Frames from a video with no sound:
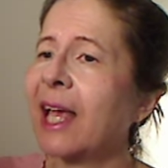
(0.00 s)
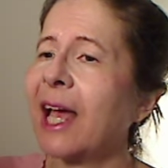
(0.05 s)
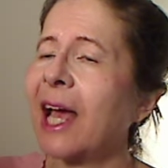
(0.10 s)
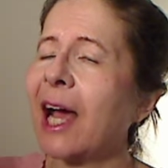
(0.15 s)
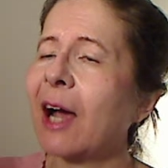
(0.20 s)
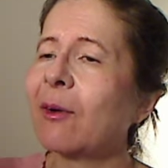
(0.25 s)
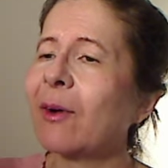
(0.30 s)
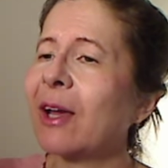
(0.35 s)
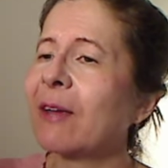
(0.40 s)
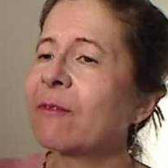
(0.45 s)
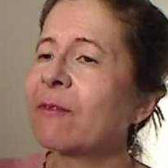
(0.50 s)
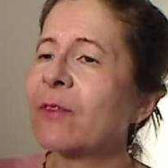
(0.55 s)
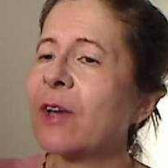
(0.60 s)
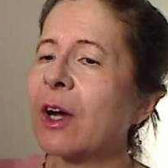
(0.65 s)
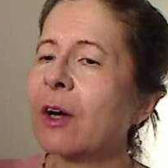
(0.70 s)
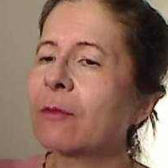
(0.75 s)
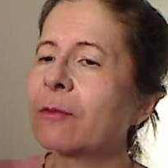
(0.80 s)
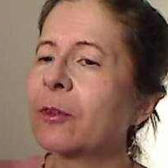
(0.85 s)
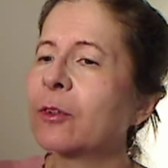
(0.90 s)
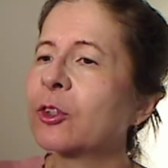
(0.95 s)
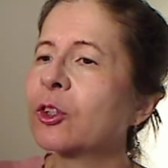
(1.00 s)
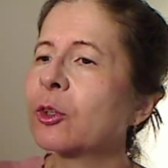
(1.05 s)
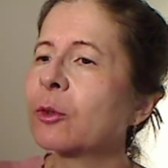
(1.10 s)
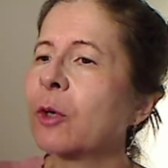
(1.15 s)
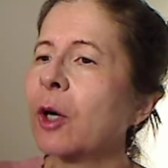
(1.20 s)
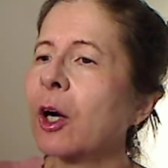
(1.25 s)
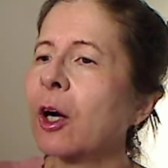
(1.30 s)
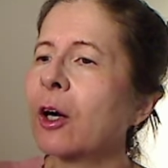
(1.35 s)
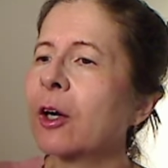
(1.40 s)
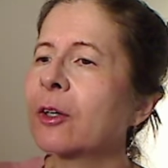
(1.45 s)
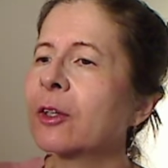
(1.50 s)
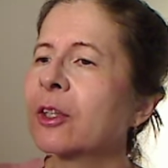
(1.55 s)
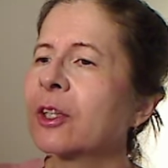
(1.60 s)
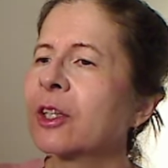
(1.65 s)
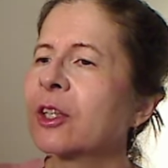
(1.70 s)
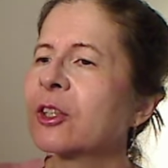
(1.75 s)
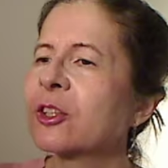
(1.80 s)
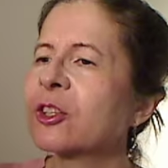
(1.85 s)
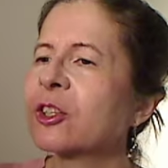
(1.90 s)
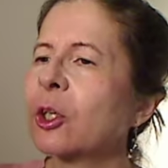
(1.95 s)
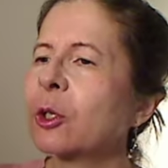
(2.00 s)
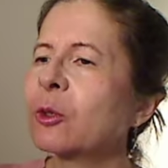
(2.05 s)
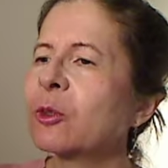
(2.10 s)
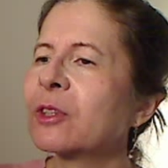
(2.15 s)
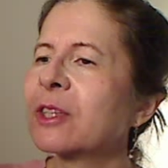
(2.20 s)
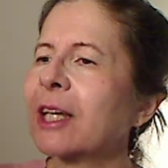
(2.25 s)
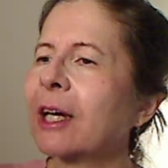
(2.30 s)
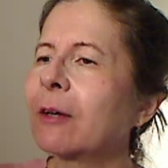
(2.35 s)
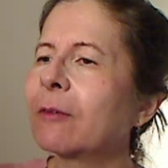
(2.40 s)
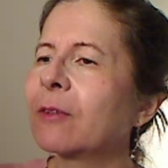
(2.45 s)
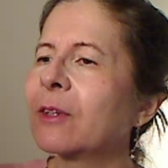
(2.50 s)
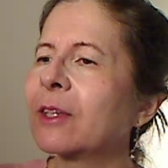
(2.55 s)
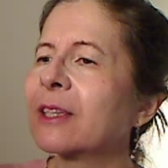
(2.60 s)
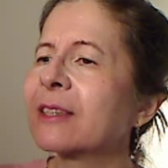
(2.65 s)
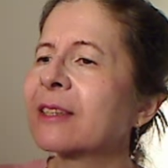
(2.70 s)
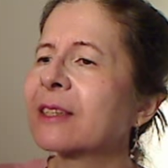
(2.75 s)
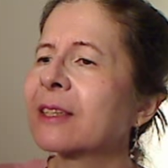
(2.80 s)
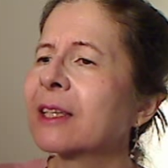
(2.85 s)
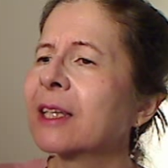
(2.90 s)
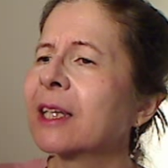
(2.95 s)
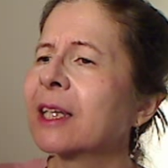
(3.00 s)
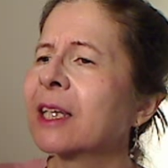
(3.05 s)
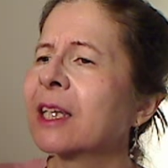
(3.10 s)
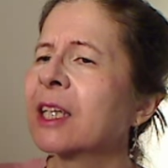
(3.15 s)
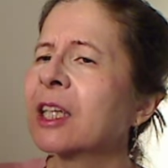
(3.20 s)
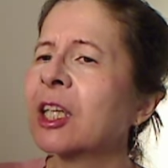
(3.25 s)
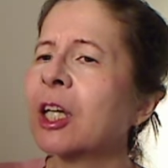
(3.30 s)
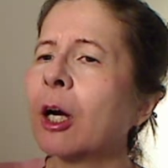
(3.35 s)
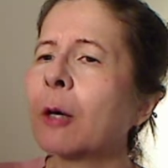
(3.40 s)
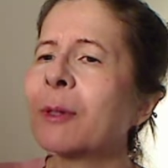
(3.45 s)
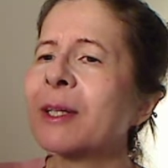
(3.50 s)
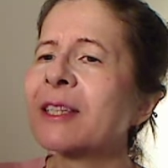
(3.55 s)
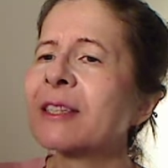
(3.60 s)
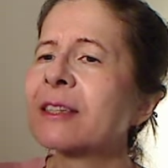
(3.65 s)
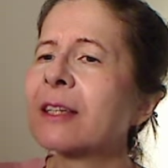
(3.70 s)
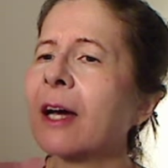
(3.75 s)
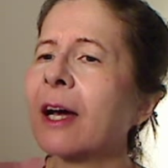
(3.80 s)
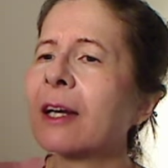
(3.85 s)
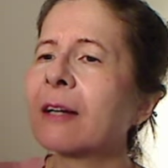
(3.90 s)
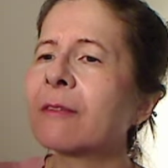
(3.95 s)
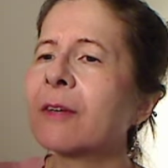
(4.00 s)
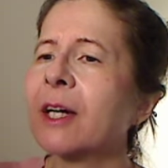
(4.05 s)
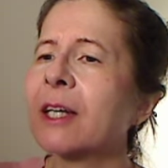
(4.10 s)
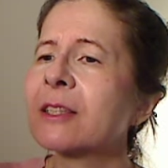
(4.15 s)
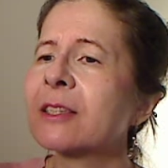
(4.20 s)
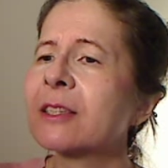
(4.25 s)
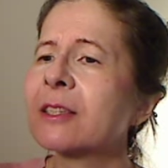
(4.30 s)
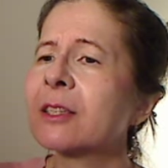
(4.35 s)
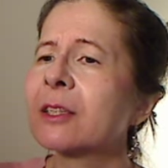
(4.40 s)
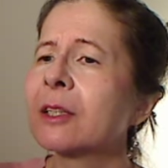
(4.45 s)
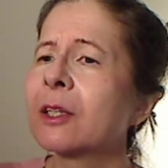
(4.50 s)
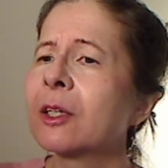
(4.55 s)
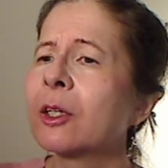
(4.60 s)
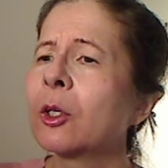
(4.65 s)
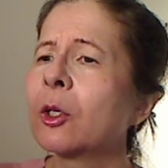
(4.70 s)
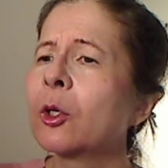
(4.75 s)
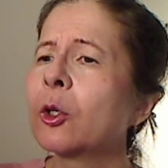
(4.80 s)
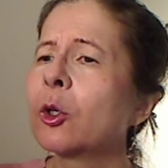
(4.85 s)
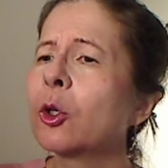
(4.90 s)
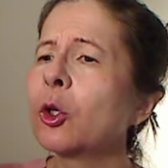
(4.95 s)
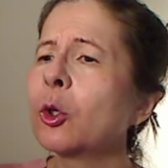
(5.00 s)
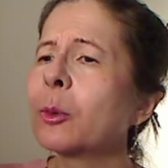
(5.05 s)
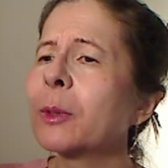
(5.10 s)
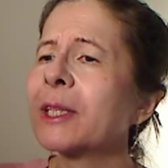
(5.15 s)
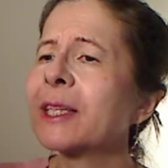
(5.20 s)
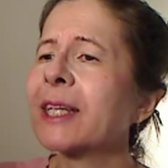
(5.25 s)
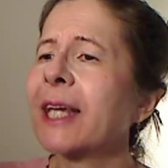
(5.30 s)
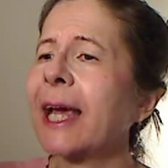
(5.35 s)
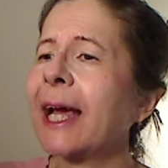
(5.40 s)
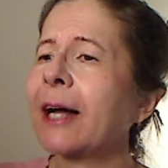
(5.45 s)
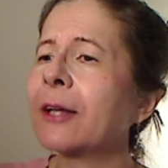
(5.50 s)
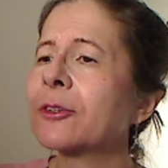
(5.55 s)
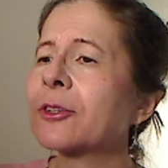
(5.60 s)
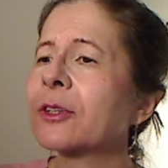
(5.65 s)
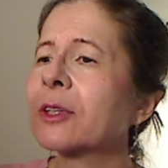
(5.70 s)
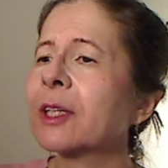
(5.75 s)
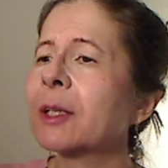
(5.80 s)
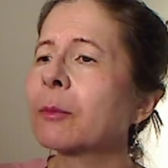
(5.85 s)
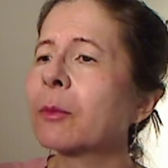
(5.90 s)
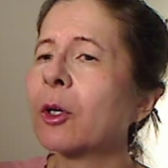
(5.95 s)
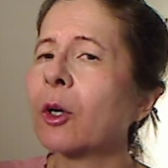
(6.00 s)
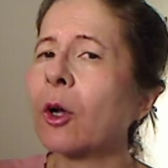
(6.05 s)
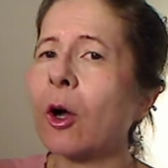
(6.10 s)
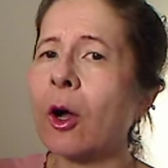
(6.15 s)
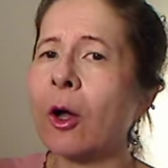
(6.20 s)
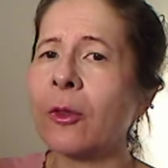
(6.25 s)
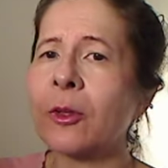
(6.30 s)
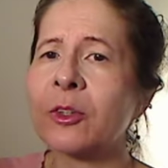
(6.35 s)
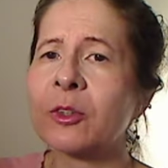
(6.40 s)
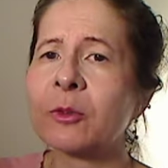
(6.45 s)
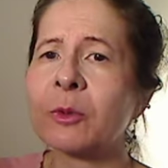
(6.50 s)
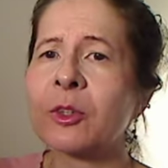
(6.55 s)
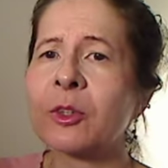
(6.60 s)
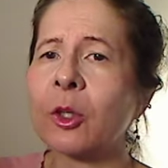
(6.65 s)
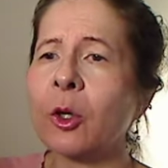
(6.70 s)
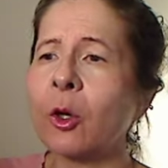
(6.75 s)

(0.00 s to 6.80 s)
How I felt for Gerard, so selfless. He always thought of us who would counsel him when all this was